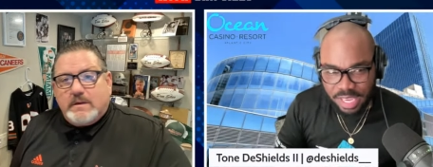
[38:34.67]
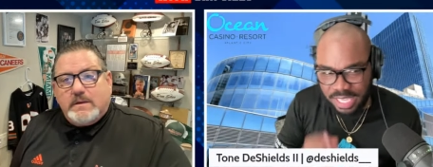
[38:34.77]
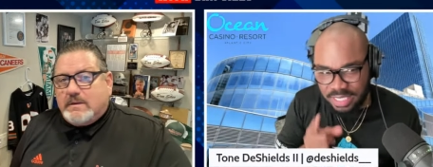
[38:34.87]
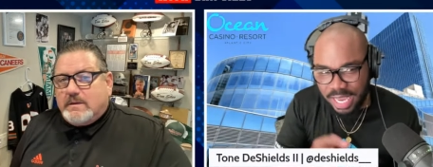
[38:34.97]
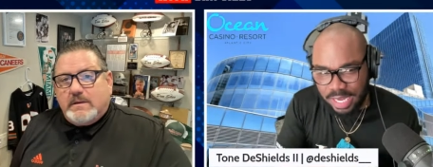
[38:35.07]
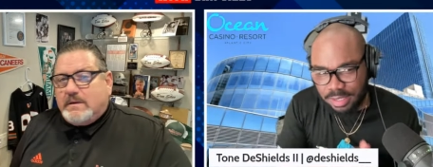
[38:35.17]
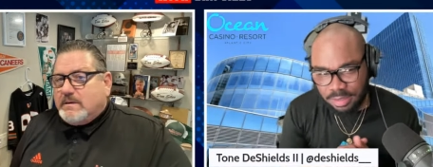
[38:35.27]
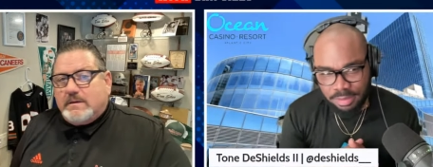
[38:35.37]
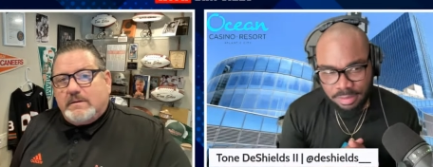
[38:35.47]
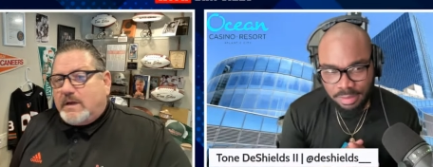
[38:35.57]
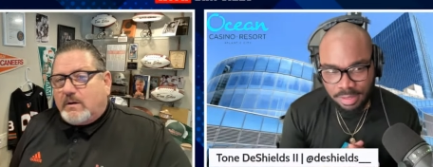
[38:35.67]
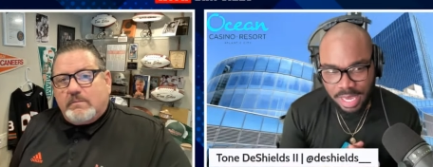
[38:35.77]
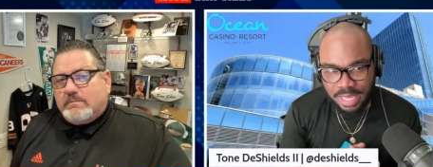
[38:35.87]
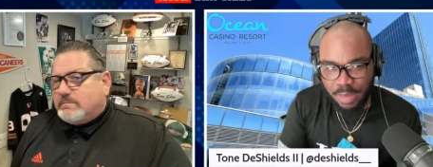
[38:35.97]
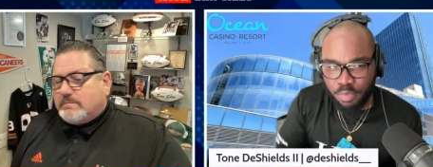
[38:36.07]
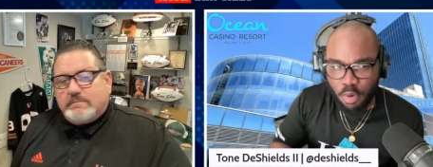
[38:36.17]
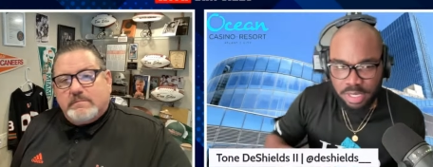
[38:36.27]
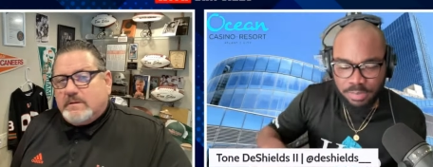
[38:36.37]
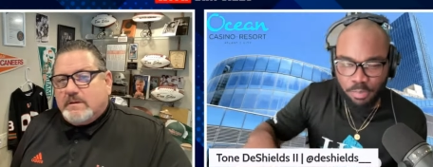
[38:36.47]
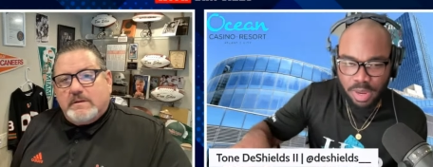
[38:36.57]
Speaker 1: and he stayed? No. And they
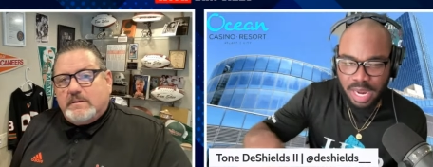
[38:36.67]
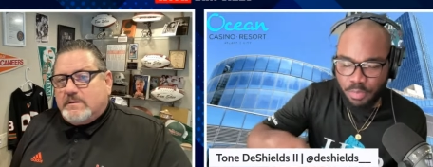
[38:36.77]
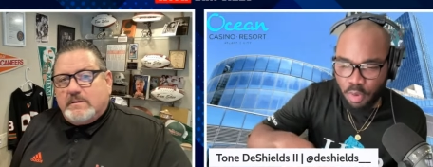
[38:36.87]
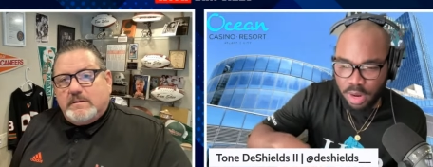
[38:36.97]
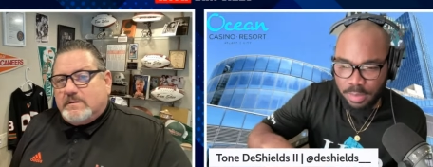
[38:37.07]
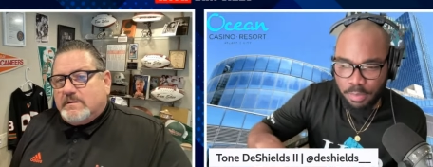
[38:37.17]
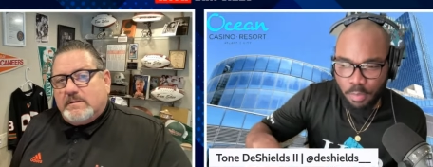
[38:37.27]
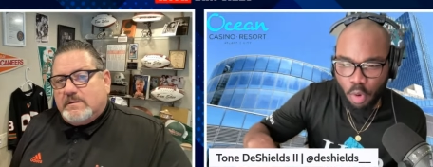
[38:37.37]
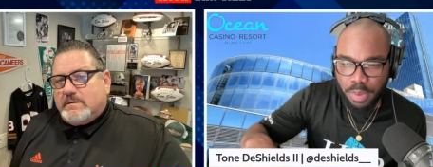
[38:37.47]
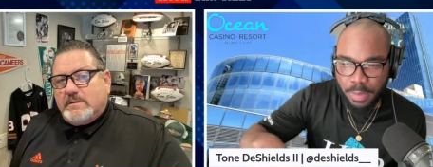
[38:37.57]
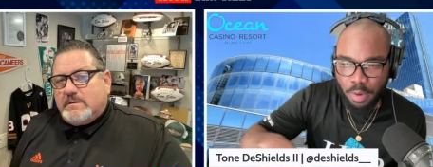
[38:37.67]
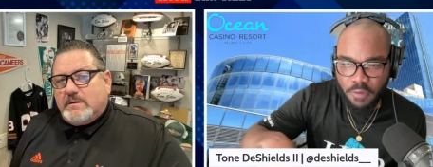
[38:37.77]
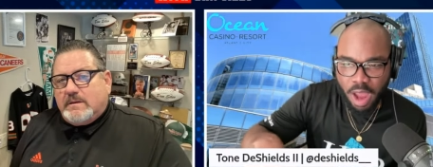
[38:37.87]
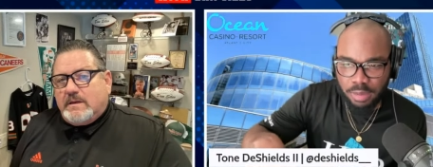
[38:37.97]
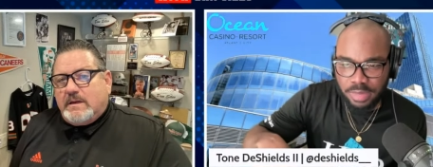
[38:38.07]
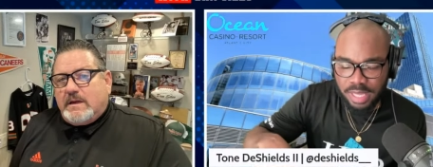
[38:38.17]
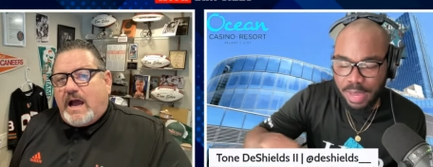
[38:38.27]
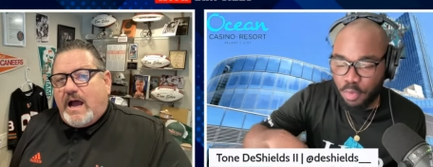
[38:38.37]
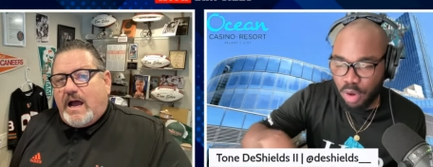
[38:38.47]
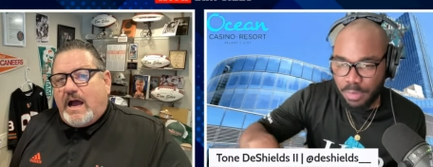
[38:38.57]
brought in and they brought in more people around him
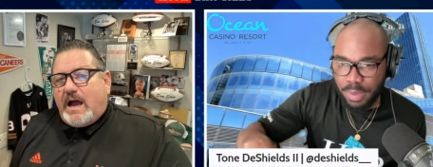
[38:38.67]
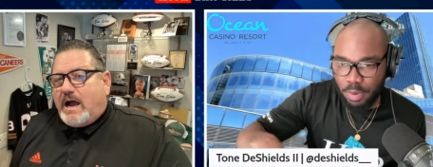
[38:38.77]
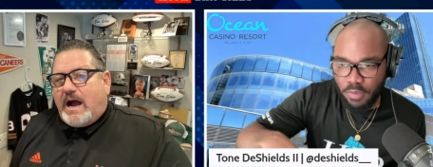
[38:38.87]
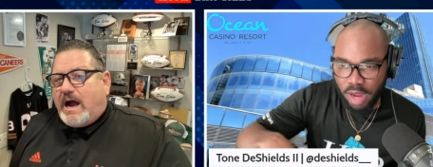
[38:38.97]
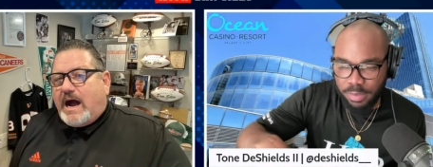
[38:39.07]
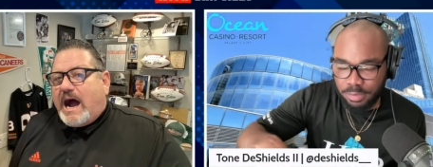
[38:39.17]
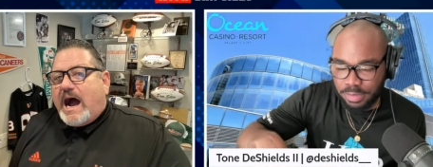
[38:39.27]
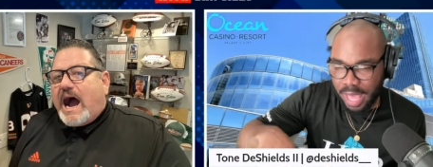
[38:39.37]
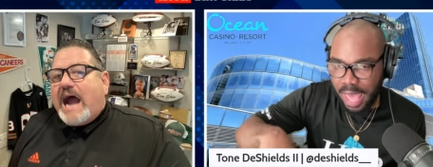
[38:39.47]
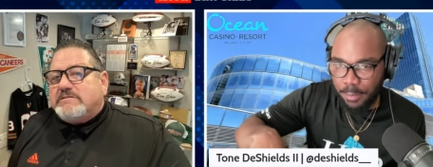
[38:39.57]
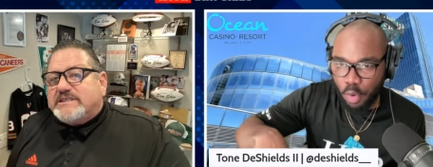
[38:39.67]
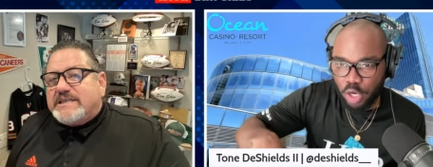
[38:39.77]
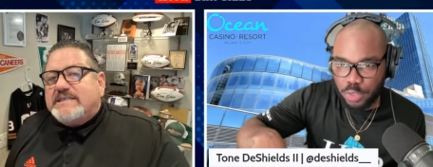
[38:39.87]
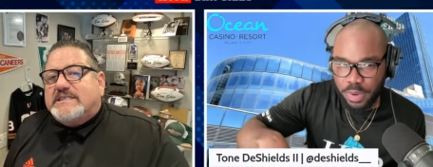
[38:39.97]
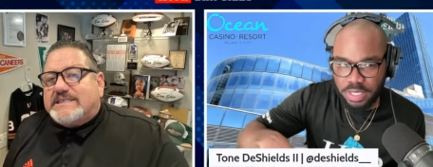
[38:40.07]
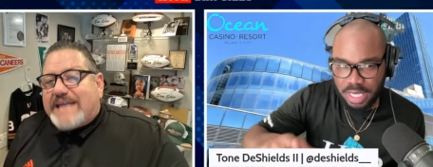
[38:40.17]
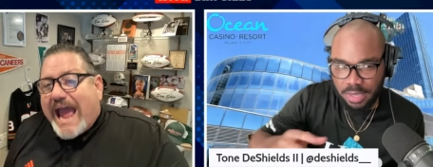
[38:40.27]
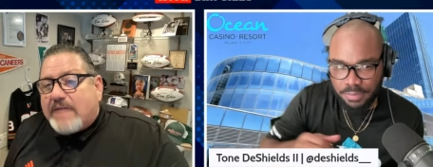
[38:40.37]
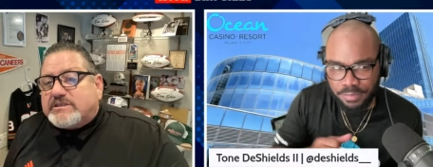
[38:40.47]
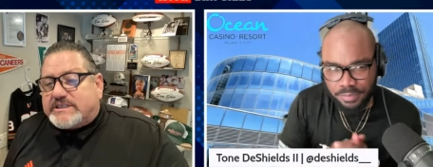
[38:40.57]
that they brought in people around him that I've seen
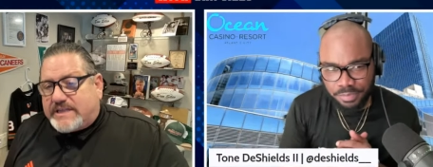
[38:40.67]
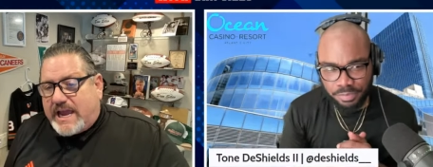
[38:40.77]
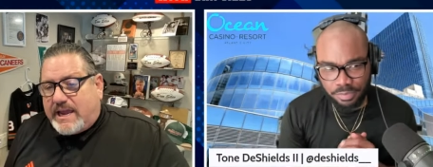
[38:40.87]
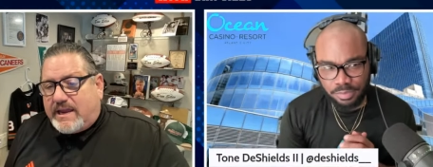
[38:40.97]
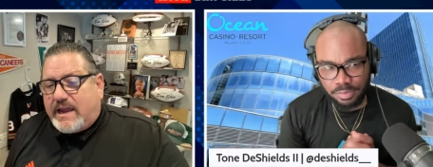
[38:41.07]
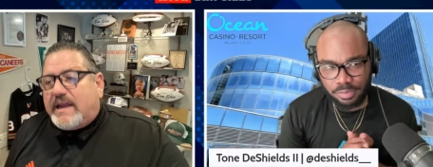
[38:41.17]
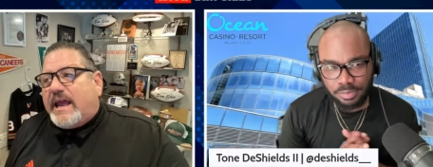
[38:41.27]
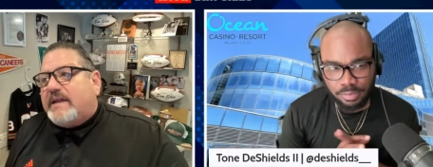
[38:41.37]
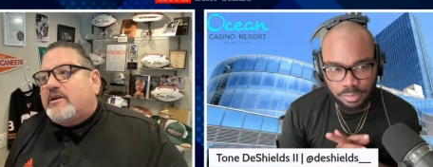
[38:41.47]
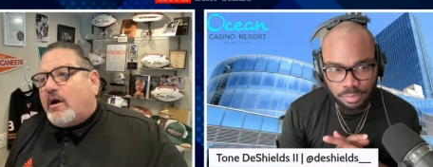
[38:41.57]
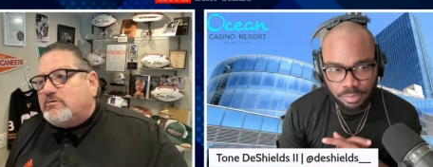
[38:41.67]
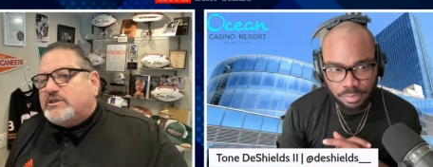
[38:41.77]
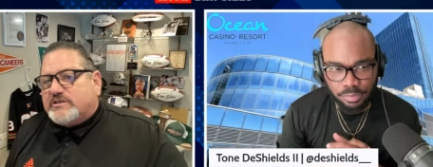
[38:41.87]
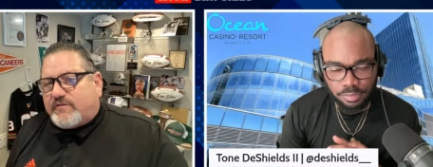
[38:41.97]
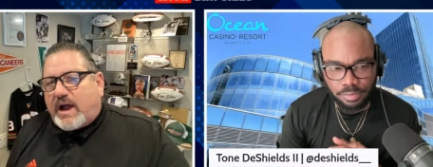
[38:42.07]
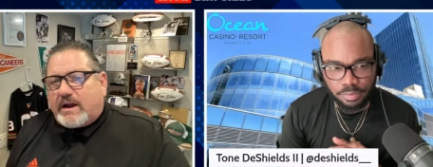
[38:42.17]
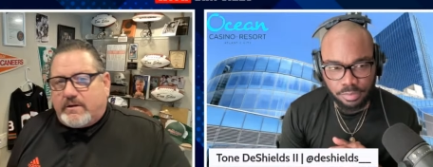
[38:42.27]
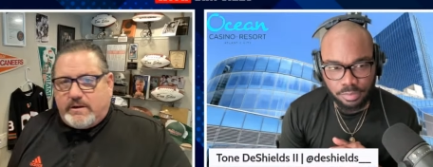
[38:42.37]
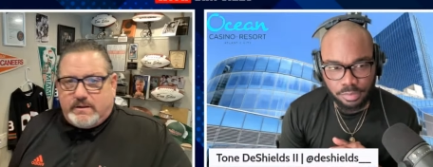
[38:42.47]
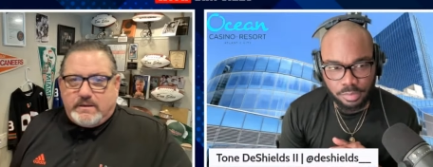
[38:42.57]
staff
Speaker 2: stay and head coaches
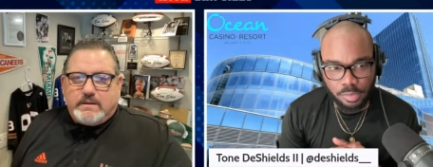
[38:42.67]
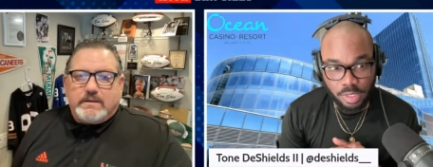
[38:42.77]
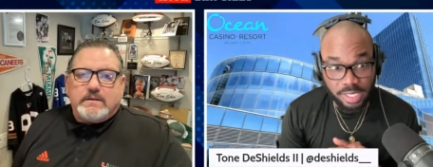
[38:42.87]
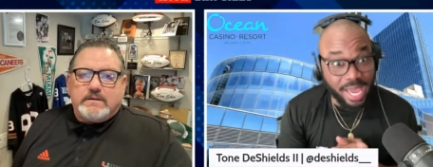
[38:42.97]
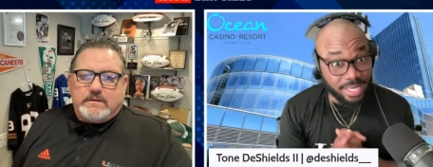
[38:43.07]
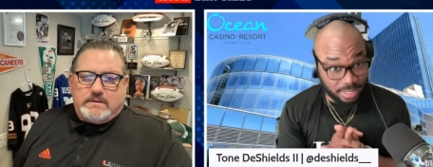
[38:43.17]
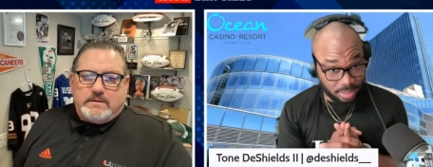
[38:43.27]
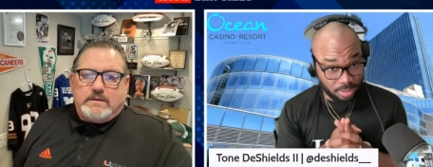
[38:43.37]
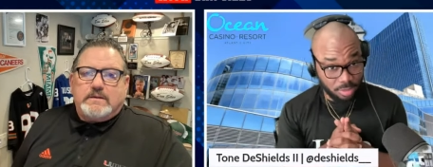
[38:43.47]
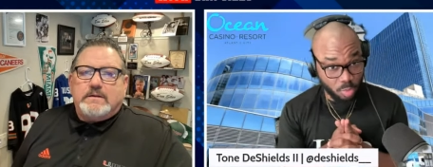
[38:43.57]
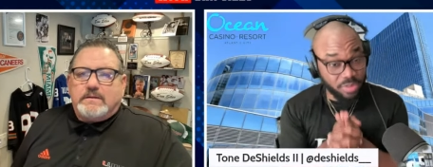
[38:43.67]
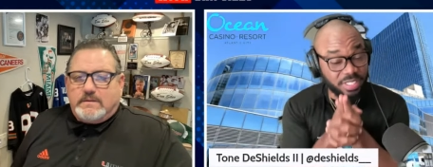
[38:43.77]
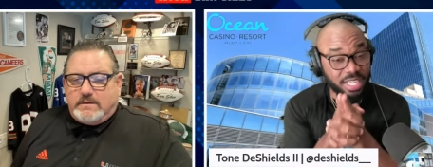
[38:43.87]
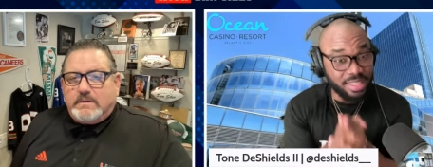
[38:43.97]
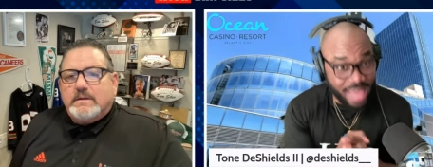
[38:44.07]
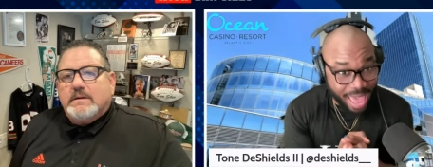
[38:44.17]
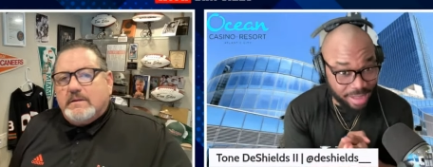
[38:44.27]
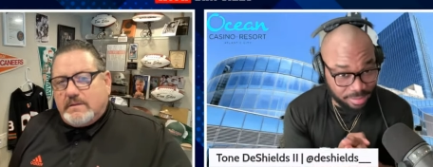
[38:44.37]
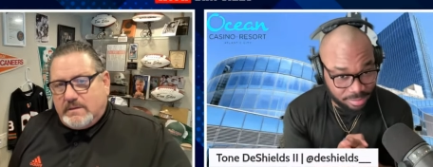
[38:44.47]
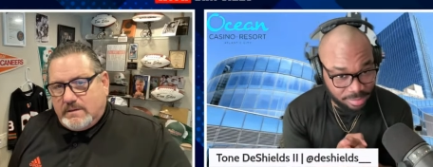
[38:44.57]
fired.
Speaker 1: Yes, we've seen
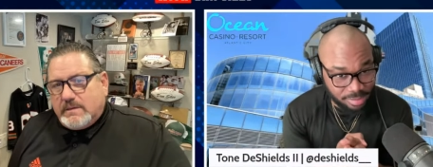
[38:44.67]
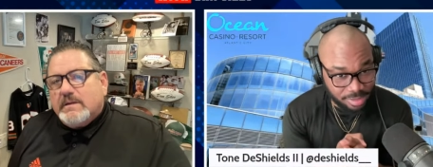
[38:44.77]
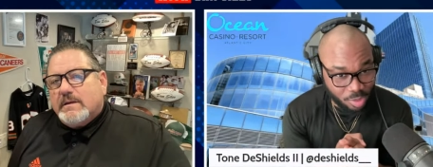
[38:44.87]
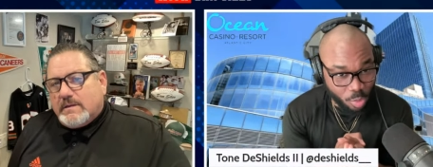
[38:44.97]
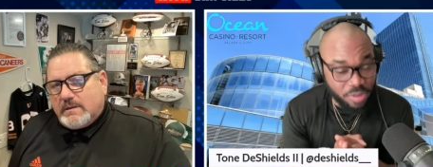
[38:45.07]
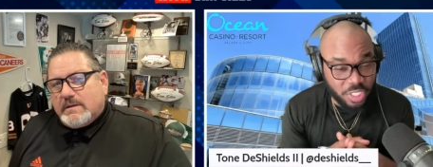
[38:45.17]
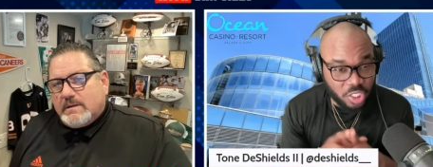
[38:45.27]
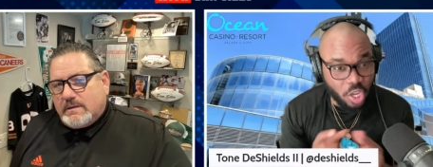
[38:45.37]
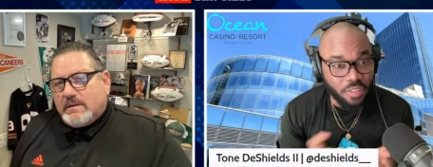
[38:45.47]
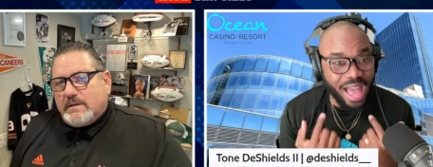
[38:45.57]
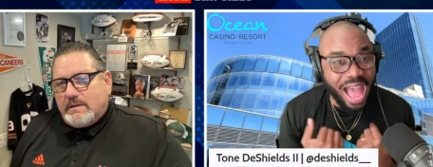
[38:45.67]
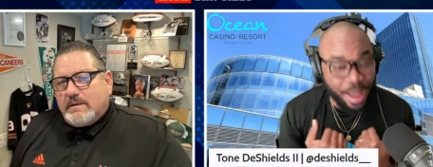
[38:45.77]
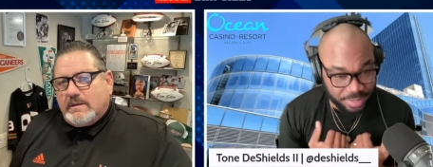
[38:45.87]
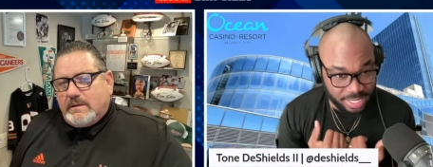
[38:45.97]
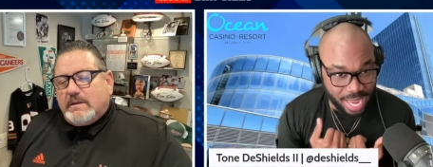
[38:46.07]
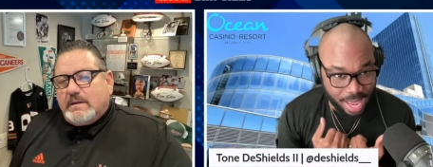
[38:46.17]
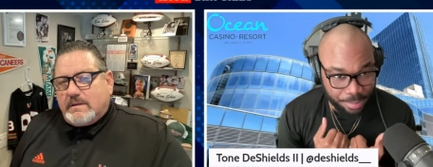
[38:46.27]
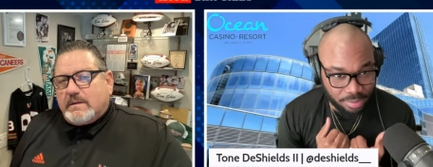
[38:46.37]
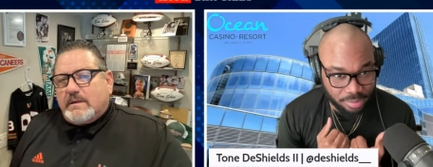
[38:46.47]
that. We just saw the opposite happen.